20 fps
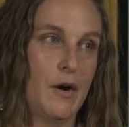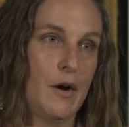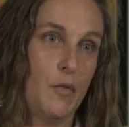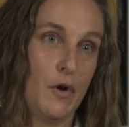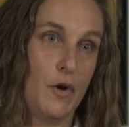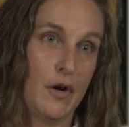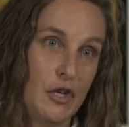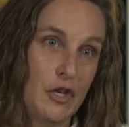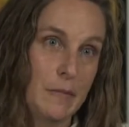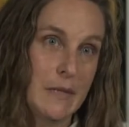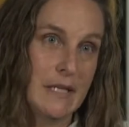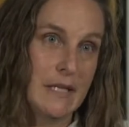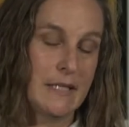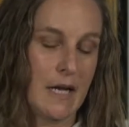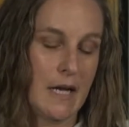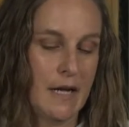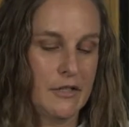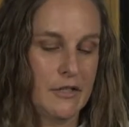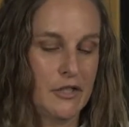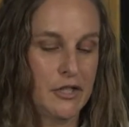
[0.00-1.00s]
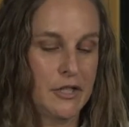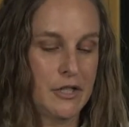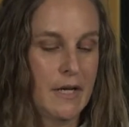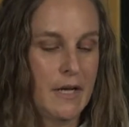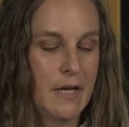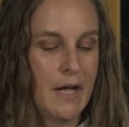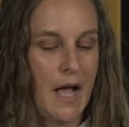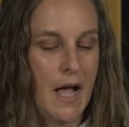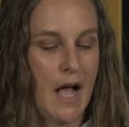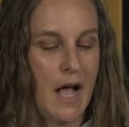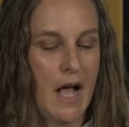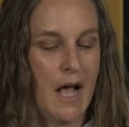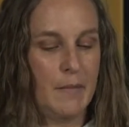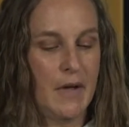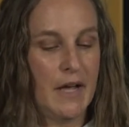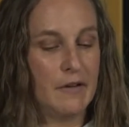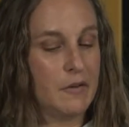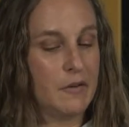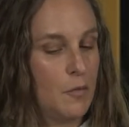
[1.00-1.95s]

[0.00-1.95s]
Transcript: a more human touch, and